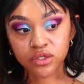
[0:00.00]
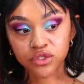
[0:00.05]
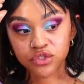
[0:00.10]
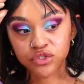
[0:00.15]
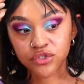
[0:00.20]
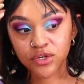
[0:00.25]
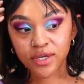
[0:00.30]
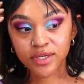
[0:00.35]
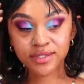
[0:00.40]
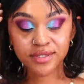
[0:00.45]

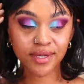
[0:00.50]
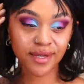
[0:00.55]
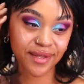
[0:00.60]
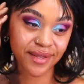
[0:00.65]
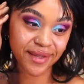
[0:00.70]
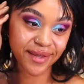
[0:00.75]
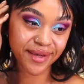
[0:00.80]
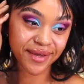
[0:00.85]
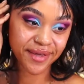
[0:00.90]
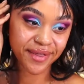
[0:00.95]
Just
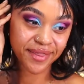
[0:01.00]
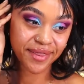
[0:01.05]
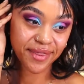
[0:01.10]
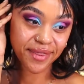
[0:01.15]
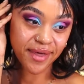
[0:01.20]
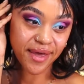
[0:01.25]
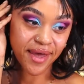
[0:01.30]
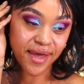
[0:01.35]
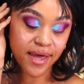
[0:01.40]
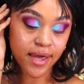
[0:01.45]
like
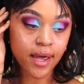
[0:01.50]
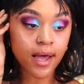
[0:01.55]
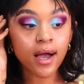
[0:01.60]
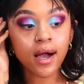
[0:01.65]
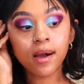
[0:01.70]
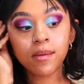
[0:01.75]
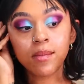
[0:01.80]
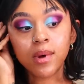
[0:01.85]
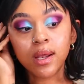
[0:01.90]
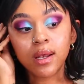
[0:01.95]
that.
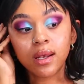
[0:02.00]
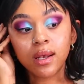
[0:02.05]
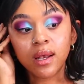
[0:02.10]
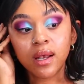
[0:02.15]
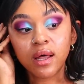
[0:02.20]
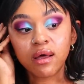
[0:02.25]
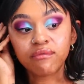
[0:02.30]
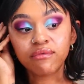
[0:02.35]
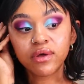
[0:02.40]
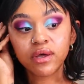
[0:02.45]
I'm
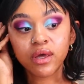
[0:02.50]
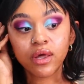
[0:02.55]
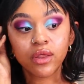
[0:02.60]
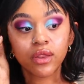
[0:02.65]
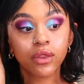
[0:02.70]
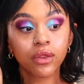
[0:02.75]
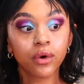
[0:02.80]
loving